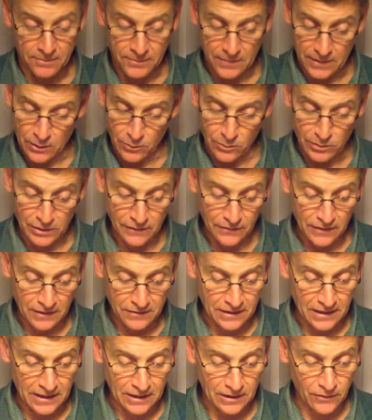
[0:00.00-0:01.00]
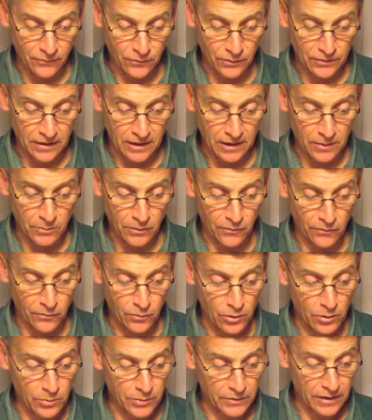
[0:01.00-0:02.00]
I don't believe that's any different than any
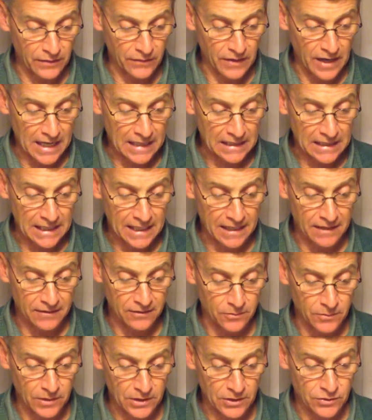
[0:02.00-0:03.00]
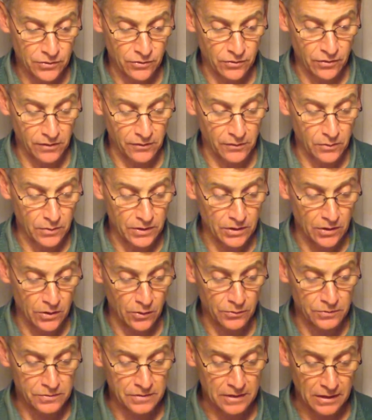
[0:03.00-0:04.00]
before, but they've highlighted it to make sure everyone
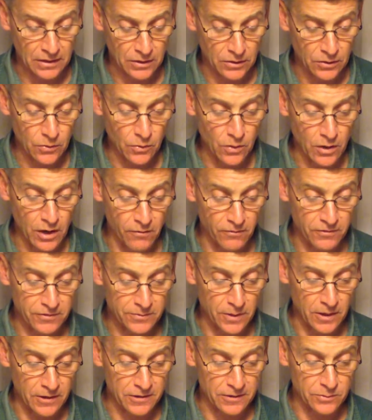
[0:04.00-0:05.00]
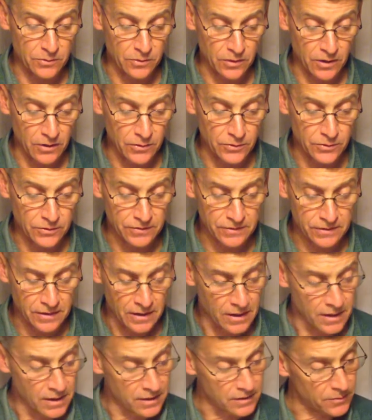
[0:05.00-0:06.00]
knows that you are responsible, coaches,
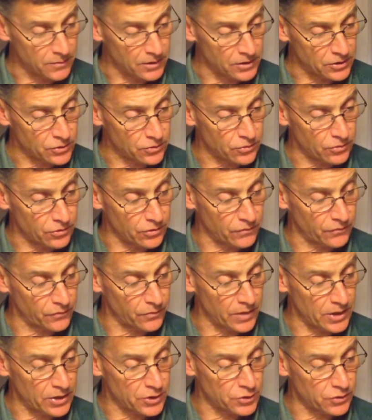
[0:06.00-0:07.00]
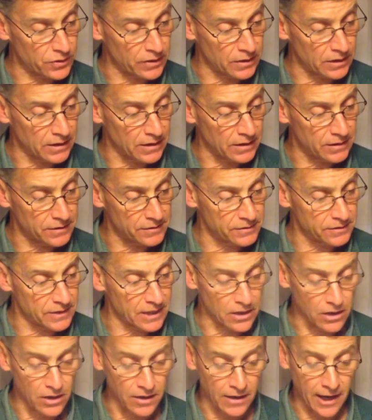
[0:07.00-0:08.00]
to make sure your information is
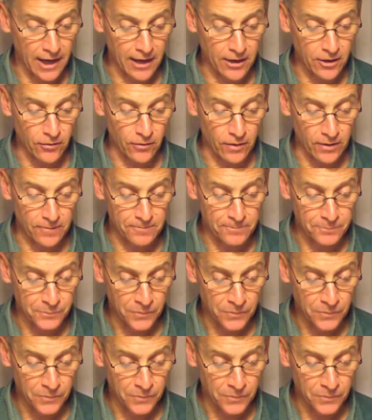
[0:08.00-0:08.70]
dead on accurate.